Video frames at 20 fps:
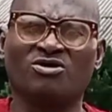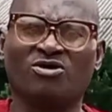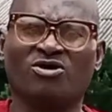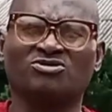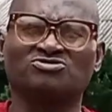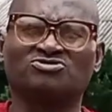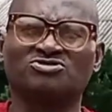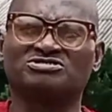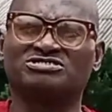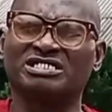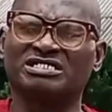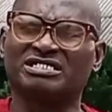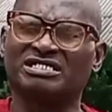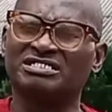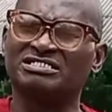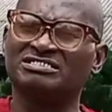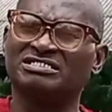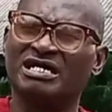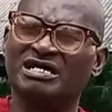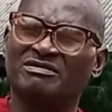also
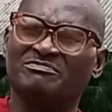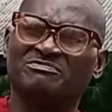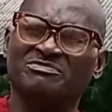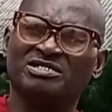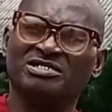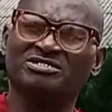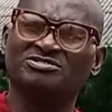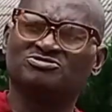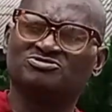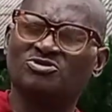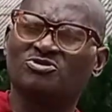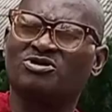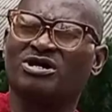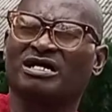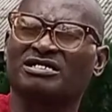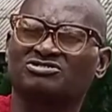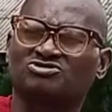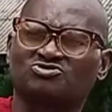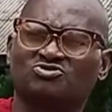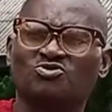taking them into
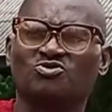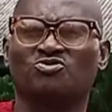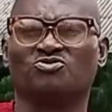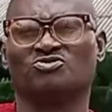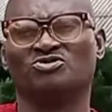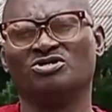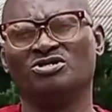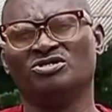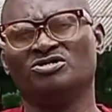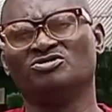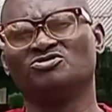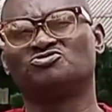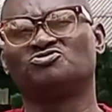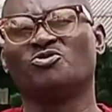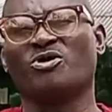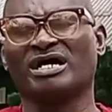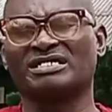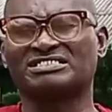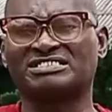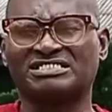her school
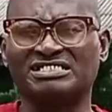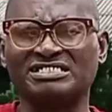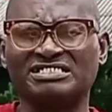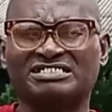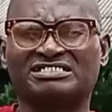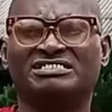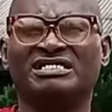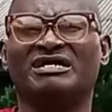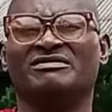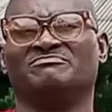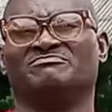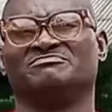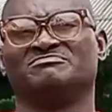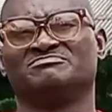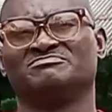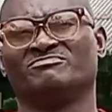to assist them